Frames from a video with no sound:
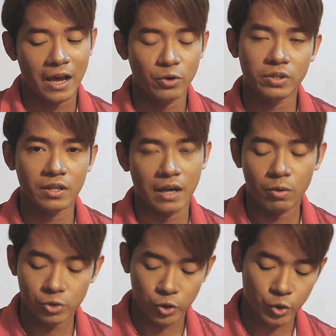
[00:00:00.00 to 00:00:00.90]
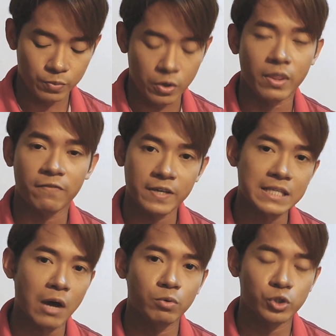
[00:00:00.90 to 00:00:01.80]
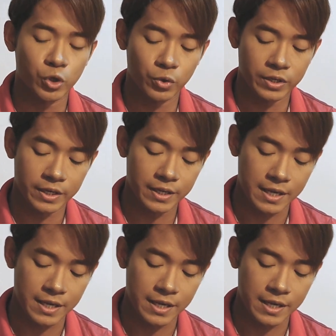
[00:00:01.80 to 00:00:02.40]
I don't think I will show you. So the first that I will show you here